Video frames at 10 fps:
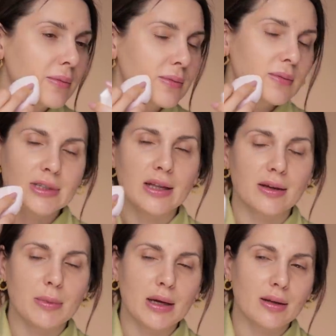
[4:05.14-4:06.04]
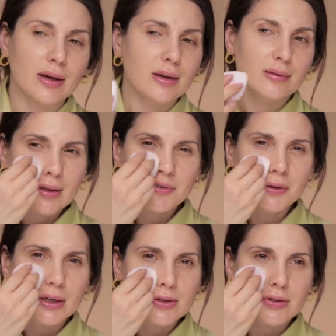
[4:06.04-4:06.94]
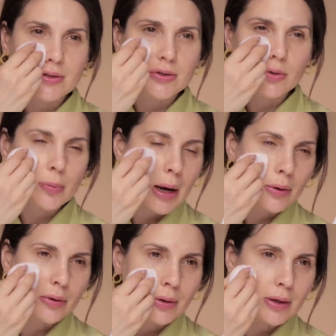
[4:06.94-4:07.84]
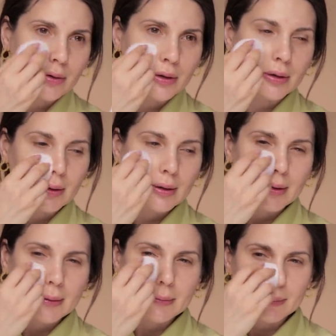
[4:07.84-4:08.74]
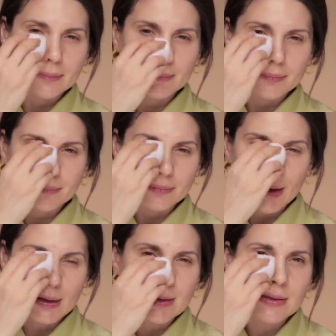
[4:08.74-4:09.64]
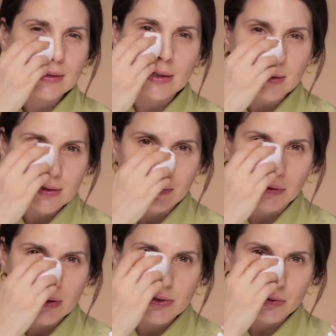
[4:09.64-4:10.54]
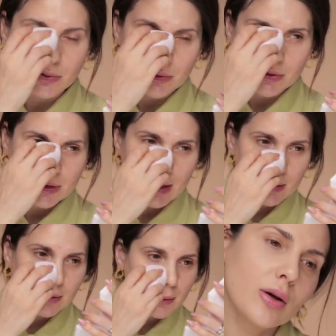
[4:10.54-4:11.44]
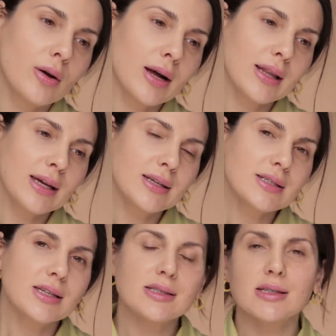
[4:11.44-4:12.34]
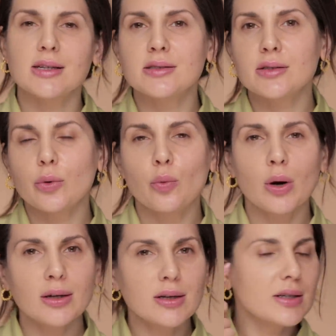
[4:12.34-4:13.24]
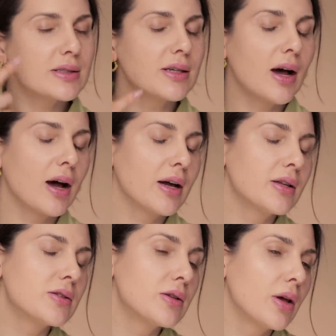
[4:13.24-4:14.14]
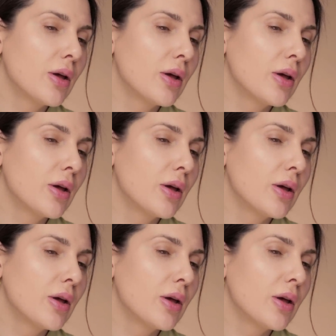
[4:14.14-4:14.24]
him telling me, like, this foundation is too powdery, or I can see this foundation on your skin. All right, ladies, this is one side